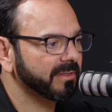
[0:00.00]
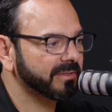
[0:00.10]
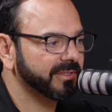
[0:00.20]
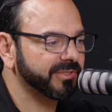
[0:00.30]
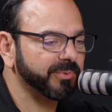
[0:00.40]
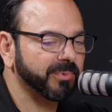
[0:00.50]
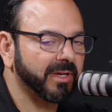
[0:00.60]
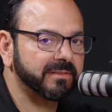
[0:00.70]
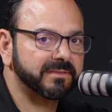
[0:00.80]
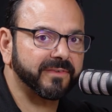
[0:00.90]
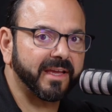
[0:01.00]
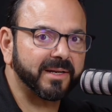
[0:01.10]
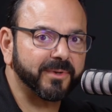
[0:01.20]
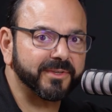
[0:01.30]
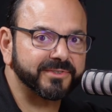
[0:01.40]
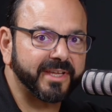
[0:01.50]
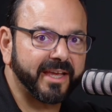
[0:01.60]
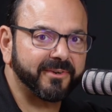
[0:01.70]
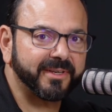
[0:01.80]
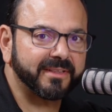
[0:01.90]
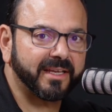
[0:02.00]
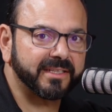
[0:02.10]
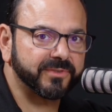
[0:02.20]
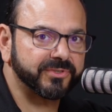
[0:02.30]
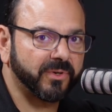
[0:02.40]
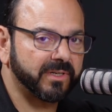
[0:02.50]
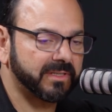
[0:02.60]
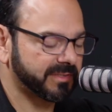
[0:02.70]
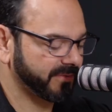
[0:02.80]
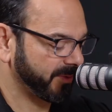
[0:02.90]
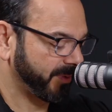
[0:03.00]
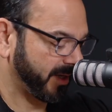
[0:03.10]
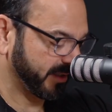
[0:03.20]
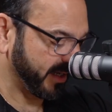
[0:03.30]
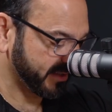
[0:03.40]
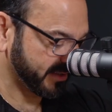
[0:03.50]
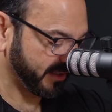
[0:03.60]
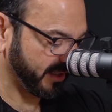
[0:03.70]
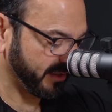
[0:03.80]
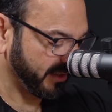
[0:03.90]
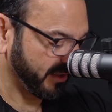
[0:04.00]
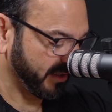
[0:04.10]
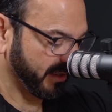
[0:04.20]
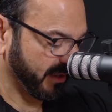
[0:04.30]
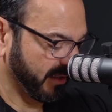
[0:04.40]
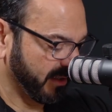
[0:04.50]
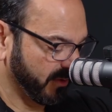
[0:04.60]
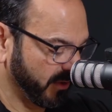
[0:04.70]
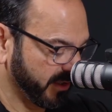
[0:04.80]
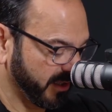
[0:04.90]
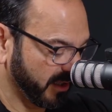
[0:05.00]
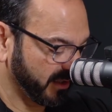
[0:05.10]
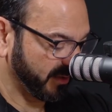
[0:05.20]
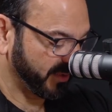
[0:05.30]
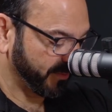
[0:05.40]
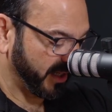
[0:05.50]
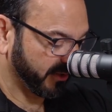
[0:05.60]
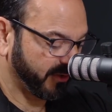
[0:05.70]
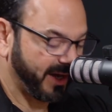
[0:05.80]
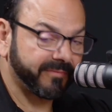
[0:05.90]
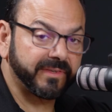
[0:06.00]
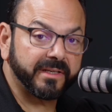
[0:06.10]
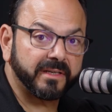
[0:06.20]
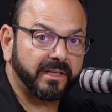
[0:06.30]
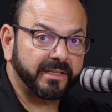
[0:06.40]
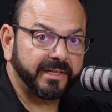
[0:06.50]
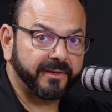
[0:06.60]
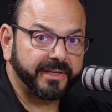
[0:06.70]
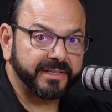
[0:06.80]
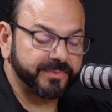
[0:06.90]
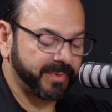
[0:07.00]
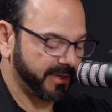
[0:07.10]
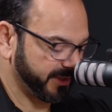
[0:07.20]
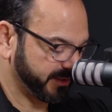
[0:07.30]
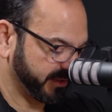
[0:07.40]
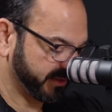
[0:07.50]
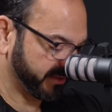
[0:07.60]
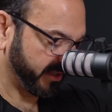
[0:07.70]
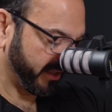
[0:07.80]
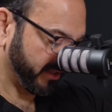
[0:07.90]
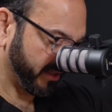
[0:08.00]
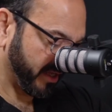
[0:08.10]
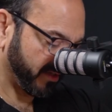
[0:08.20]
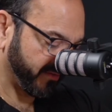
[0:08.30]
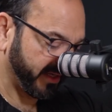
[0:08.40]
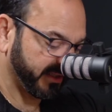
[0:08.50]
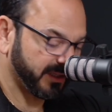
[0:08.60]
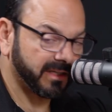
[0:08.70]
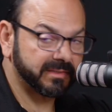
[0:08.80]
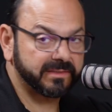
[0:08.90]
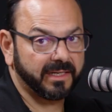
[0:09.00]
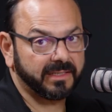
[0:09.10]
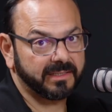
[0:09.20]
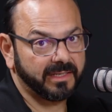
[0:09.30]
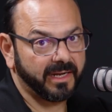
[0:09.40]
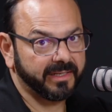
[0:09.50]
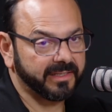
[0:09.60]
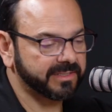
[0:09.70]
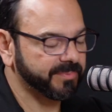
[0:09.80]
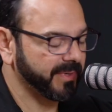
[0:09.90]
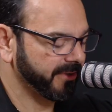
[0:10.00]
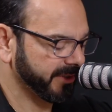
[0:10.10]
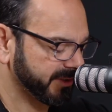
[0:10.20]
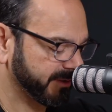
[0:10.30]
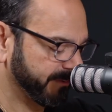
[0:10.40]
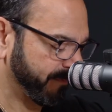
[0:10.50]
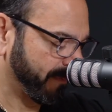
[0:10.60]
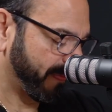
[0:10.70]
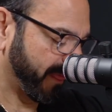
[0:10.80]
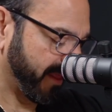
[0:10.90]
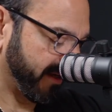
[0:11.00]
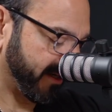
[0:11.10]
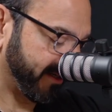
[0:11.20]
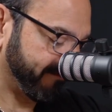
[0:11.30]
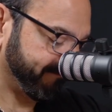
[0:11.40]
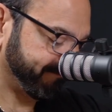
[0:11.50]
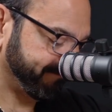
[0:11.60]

the two brothers of Hanna Brothers Catering. Thanks for joining us for the podcast today. We're going to talk a little bit about crafting culinary experiences and elevating the on-set dining experience. On